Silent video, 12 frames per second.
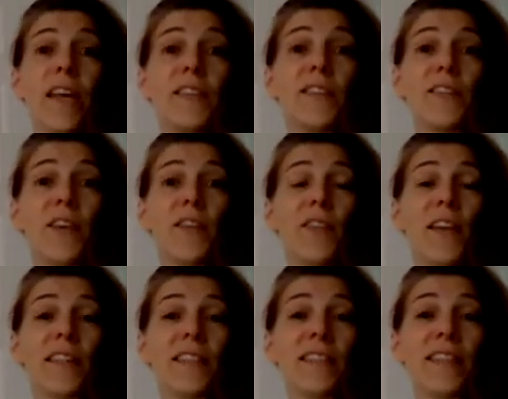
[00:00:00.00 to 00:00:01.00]
So
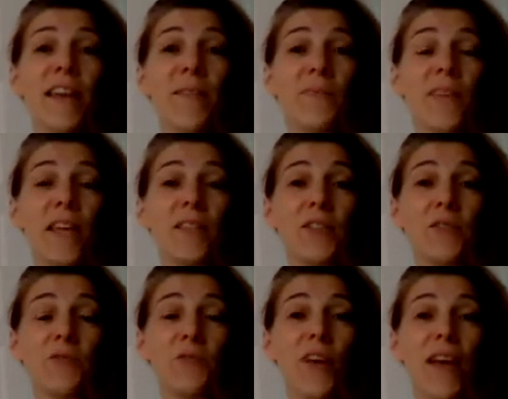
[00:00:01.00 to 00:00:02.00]
that's the end
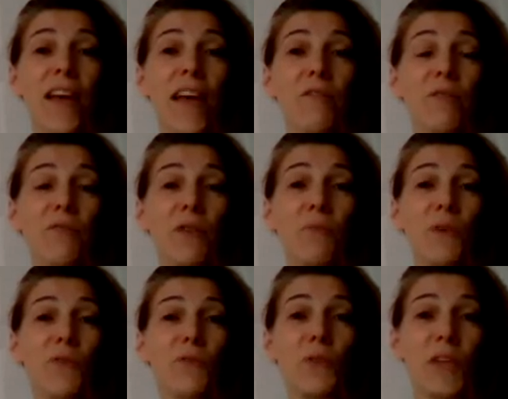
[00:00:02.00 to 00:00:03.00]
of Having Fun
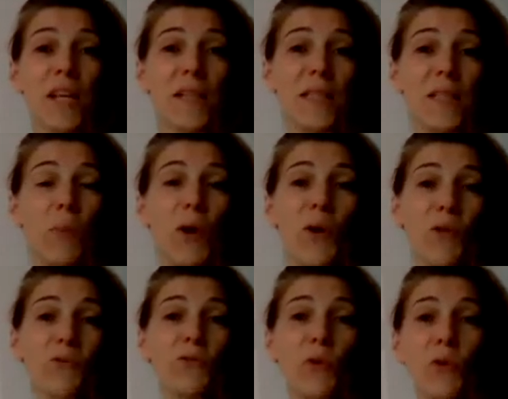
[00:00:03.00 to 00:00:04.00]
with Phonics
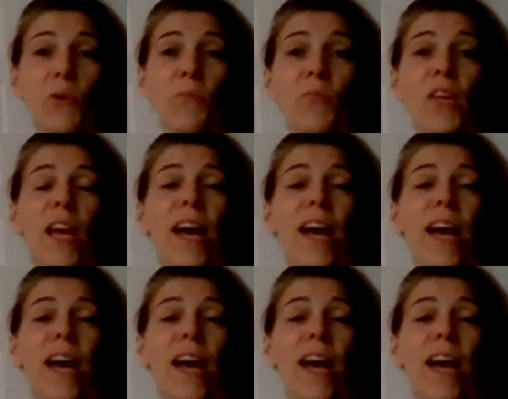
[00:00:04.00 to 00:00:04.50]
Part 4.